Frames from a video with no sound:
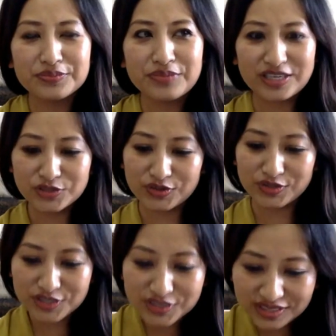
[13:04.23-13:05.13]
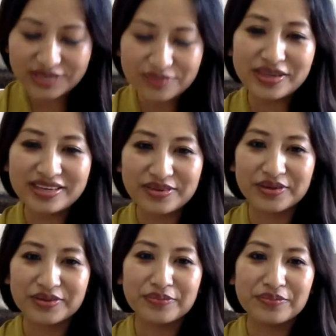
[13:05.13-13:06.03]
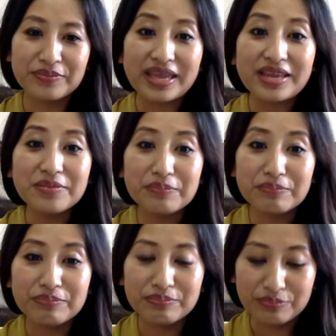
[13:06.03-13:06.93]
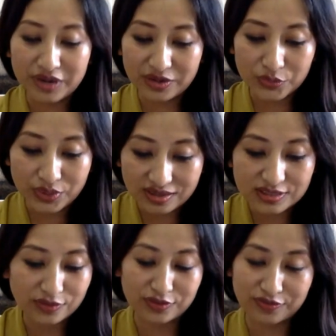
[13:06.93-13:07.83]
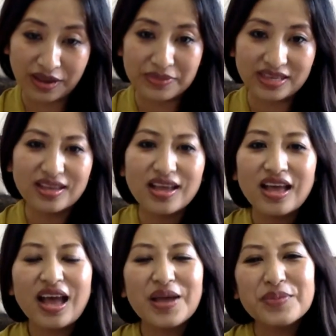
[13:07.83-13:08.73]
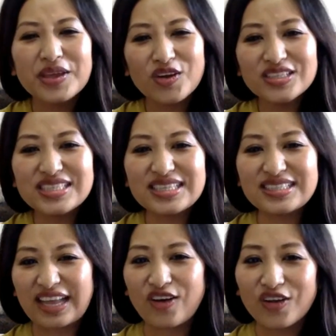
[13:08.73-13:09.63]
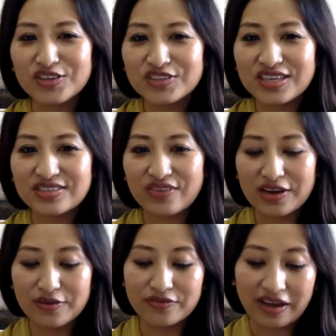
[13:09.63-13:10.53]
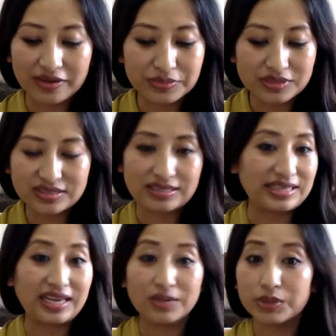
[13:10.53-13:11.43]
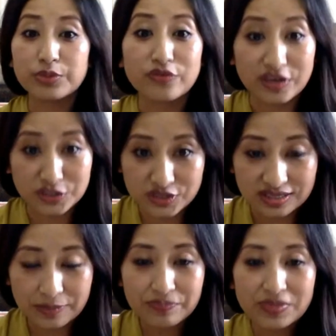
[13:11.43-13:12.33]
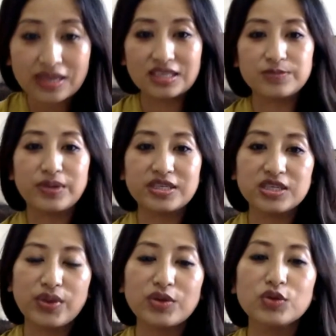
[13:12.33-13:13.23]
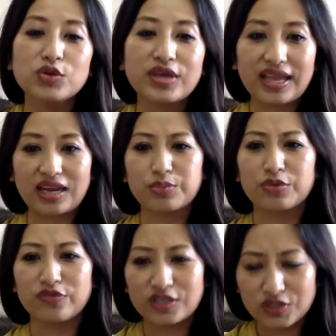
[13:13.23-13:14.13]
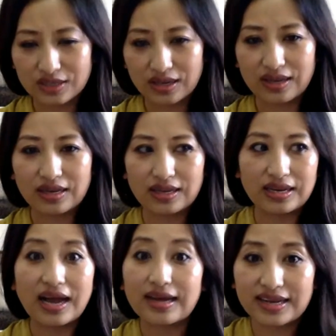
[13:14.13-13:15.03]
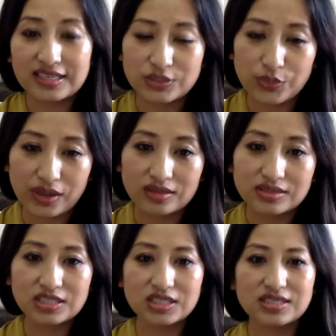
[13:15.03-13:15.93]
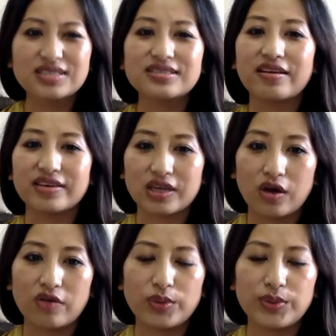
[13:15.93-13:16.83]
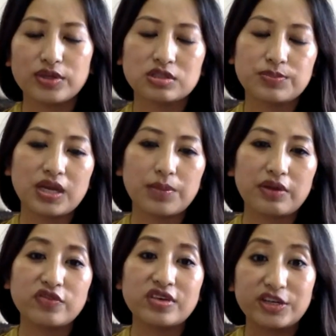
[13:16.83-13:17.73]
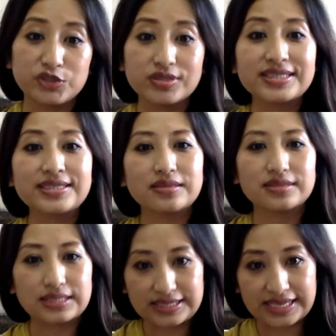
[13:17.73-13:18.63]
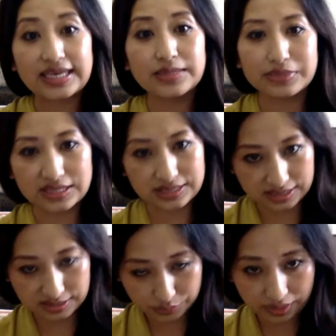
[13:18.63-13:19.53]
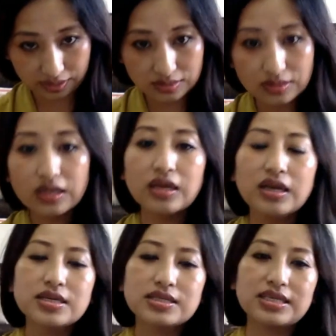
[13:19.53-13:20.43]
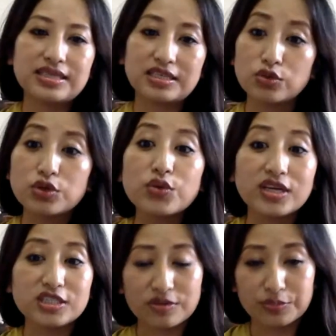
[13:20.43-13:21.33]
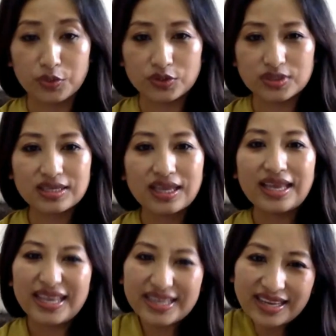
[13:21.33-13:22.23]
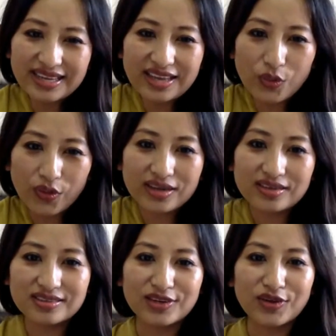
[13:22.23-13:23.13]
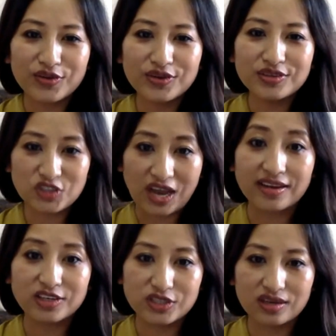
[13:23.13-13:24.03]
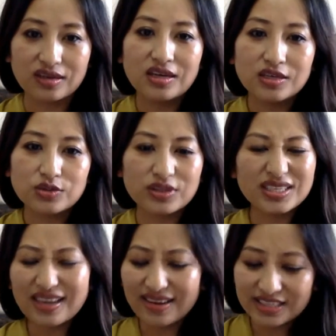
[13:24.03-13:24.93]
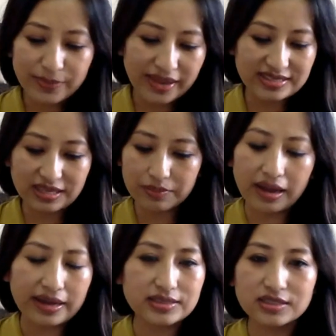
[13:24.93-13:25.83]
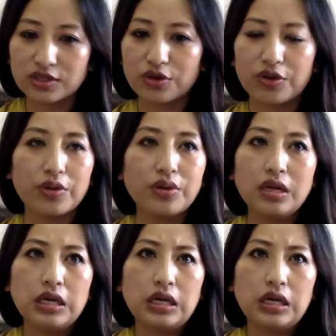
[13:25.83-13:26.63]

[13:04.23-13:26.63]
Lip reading: men traditionally being the main breadwinners of the family may not see psychology as a very viable, sustainable profession, especially when you're looking at a profession in Nagaland as well, since it's just starting off. When we speak about financial sustainability as well, since there's no creation of posts, it can get quite, you know, challenging. So these are the aspects that might, you know,